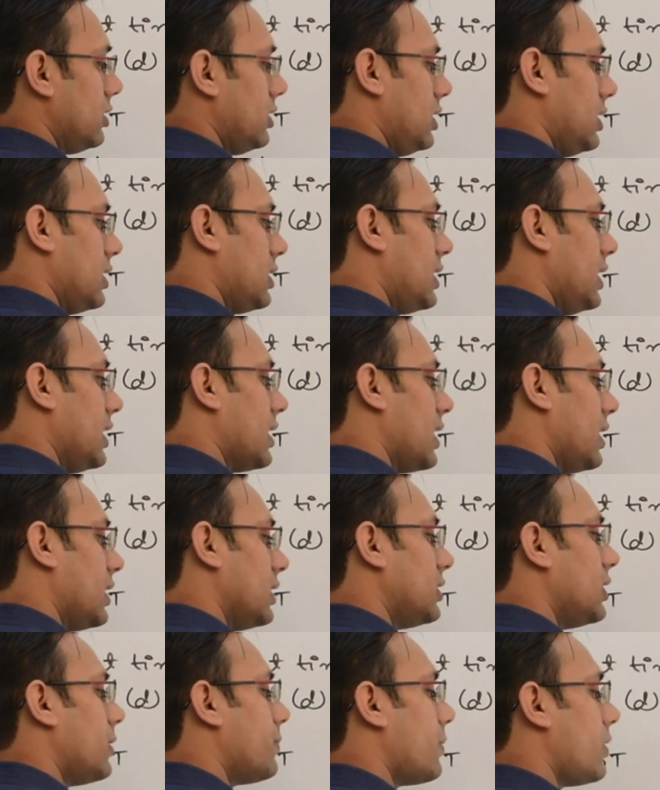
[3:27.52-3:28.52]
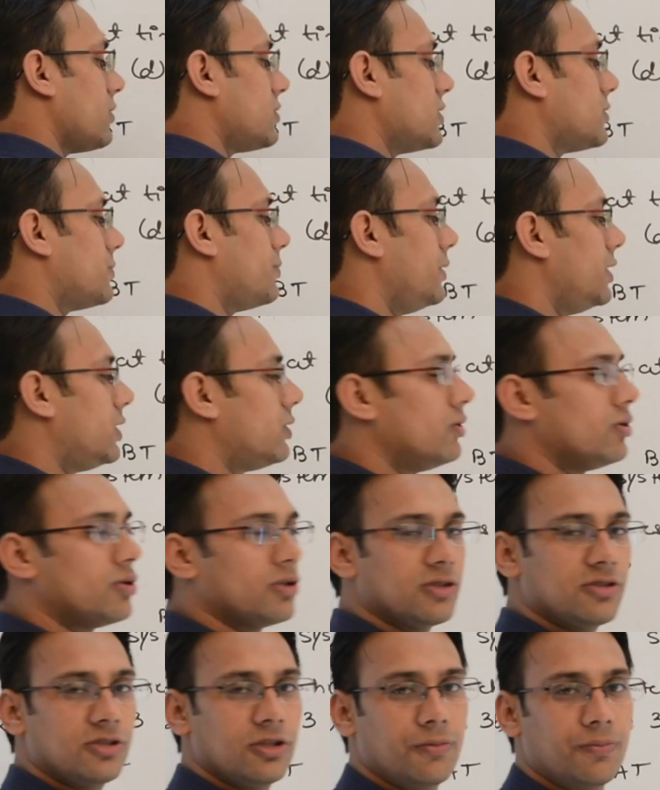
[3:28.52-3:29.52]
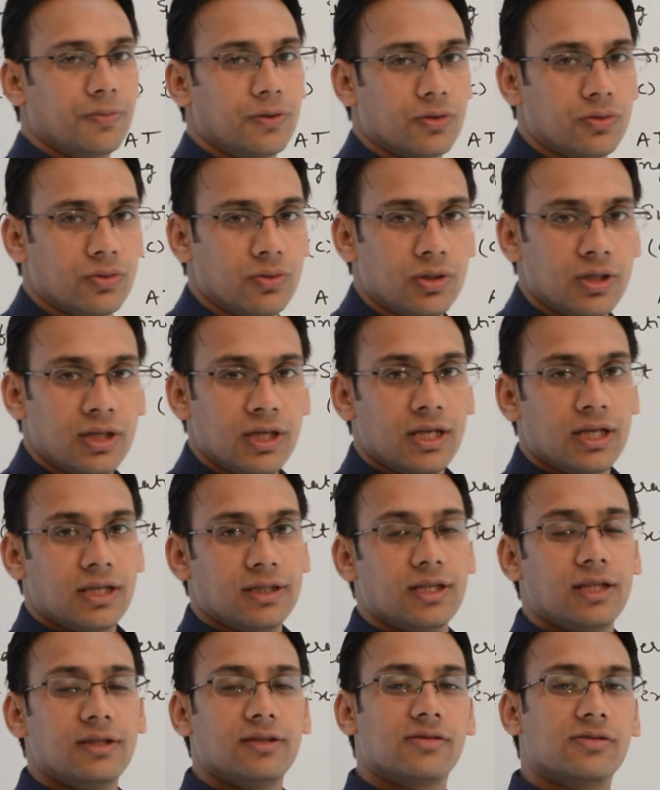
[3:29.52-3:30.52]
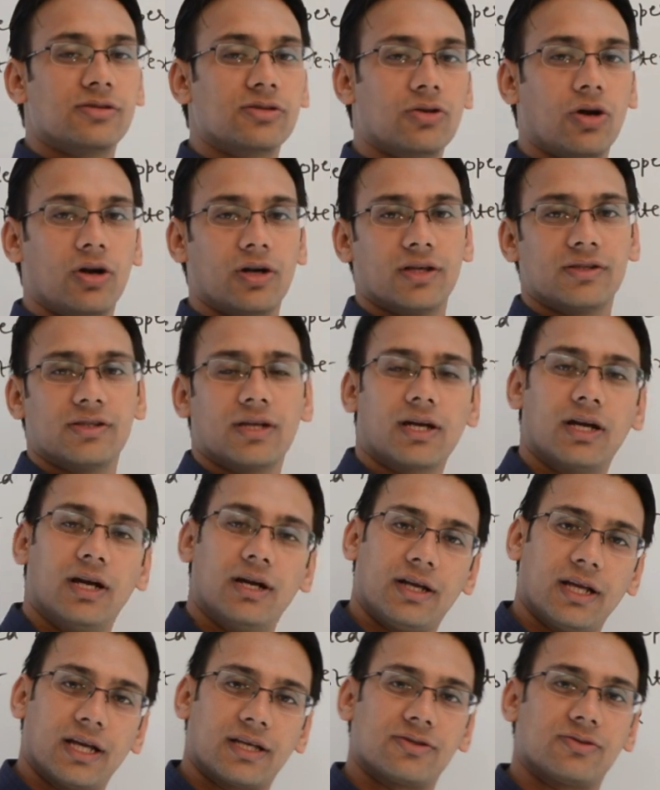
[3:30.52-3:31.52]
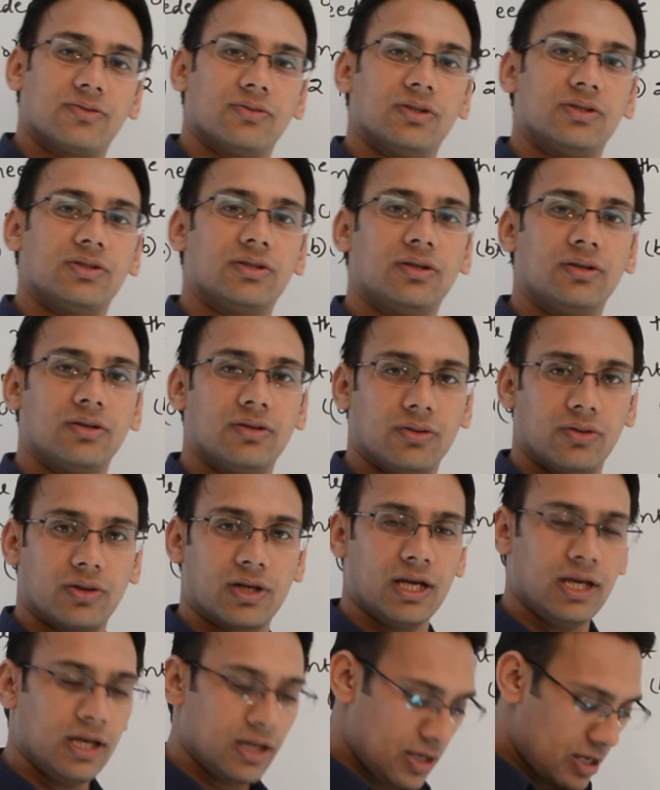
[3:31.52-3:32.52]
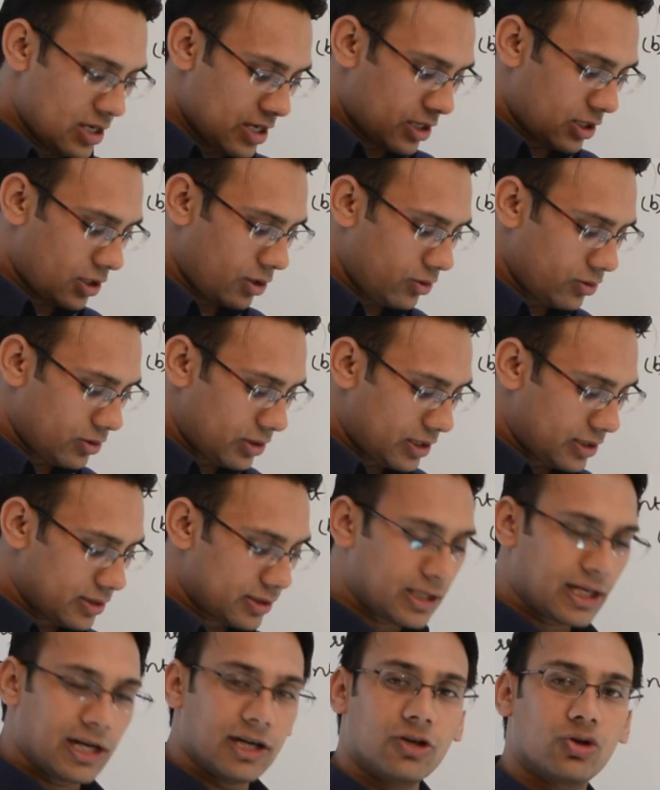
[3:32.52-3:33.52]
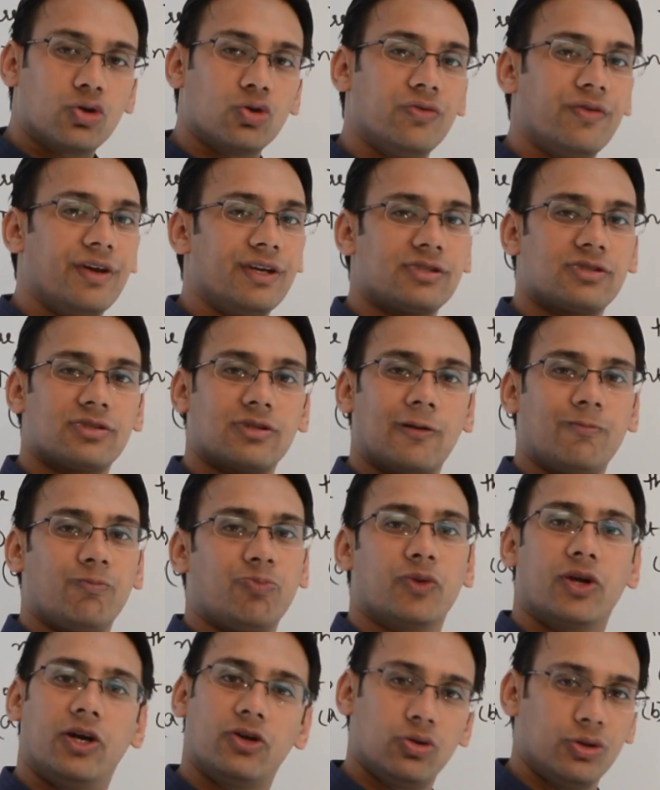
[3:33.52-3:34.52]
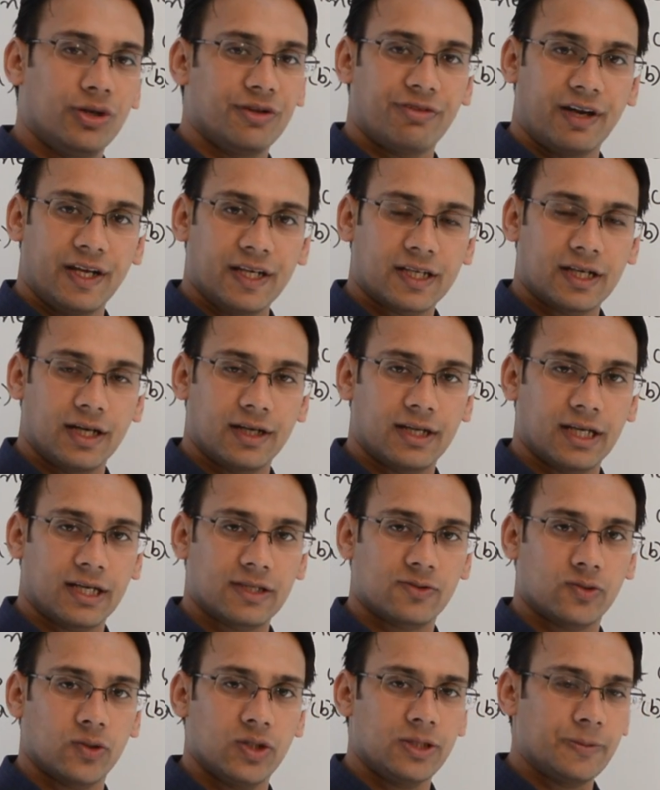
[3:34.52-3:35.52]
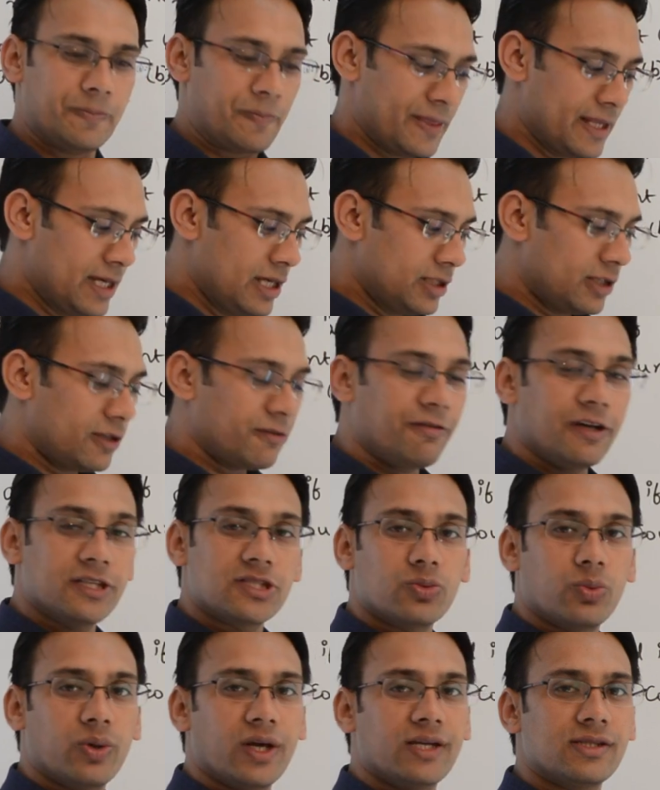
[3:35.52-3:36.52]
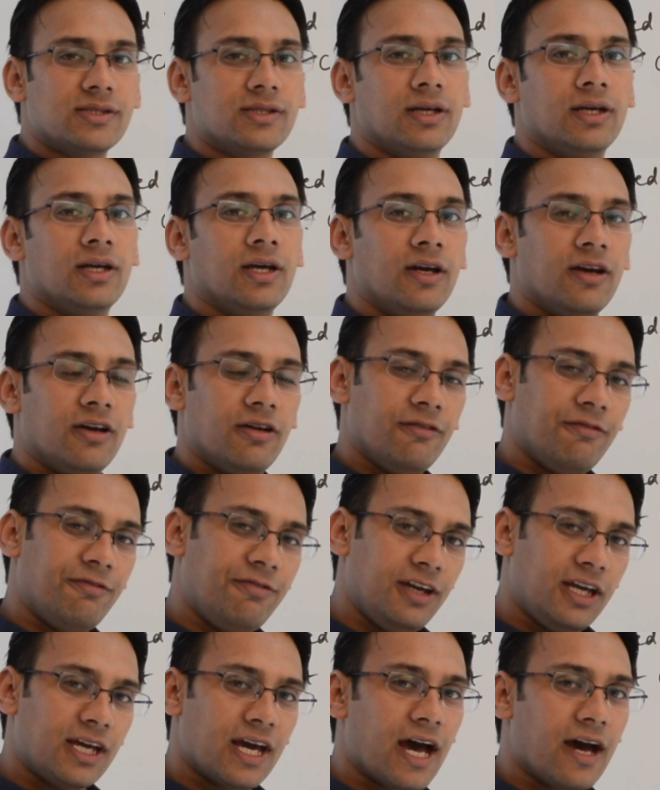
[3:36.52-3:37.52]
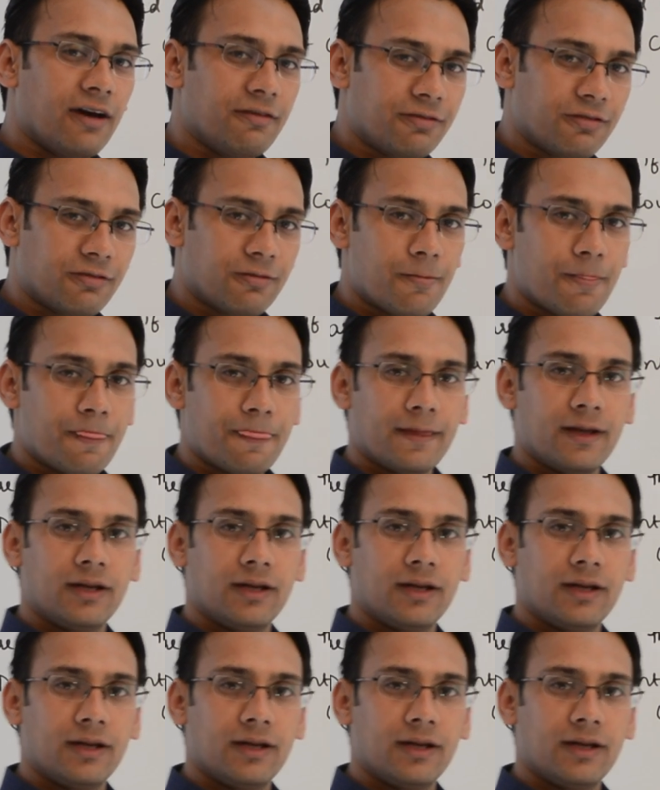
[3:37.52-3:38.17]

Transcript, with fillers: uh, take another process P two into the C P U, then this is called as a context switch. Okay. Now there are two ways to define context switch. The first way is we have